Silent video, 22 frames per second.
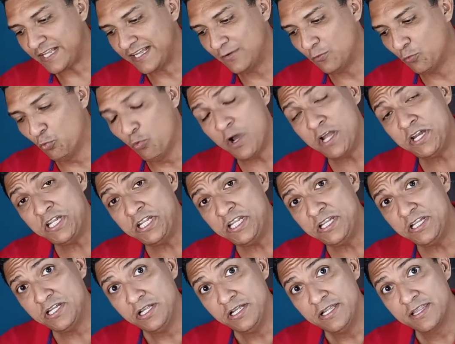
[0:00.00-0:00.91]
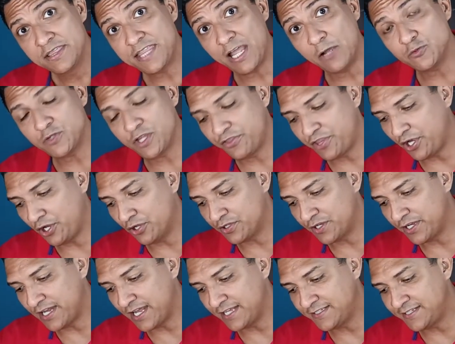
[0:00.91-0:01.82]

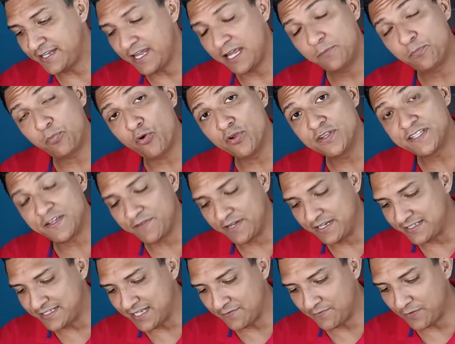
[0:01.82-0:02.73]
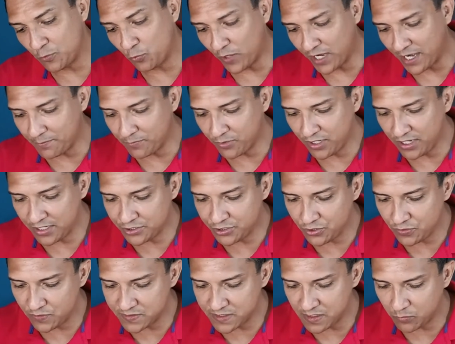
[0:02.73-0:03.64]
1,398.77, what I'm going to
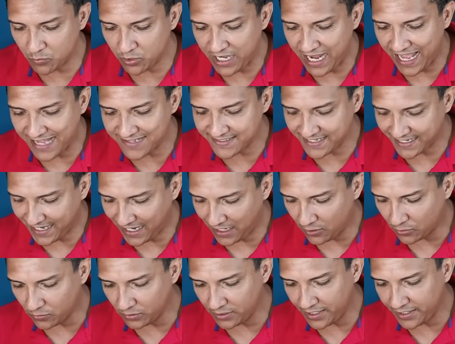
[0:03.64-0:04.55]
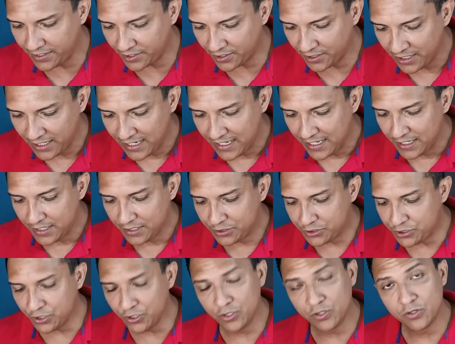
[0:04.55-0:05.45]
do is I'm going to ask the calculator
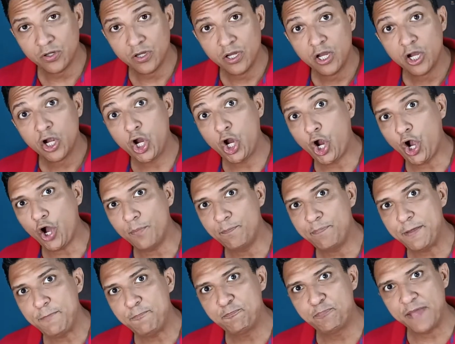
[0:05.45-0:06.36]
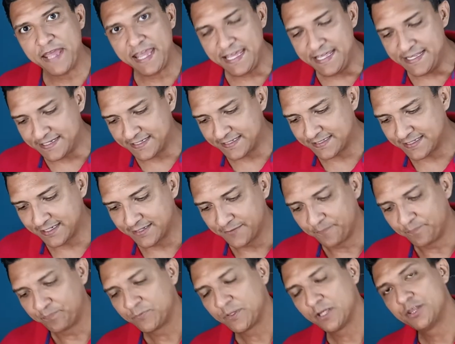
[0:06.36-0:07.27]
to copy paste
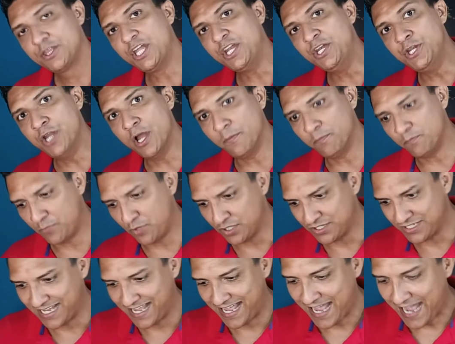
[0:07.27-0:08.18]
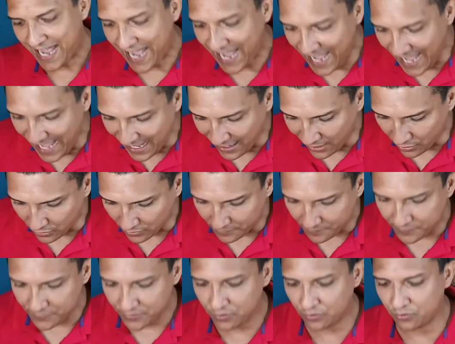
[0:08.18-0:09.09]
the numbers. How?
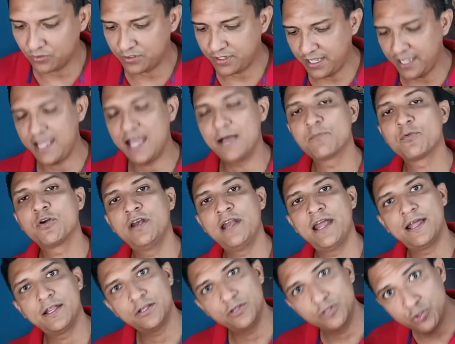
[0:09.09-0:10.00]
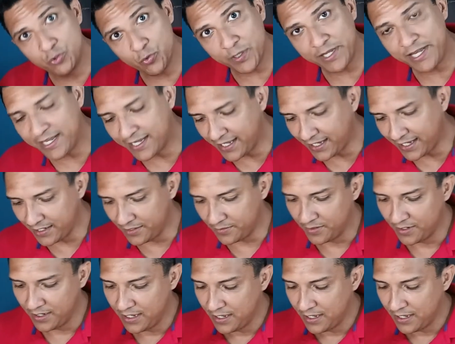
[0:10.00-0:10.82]
Okay, I'm going to do it again.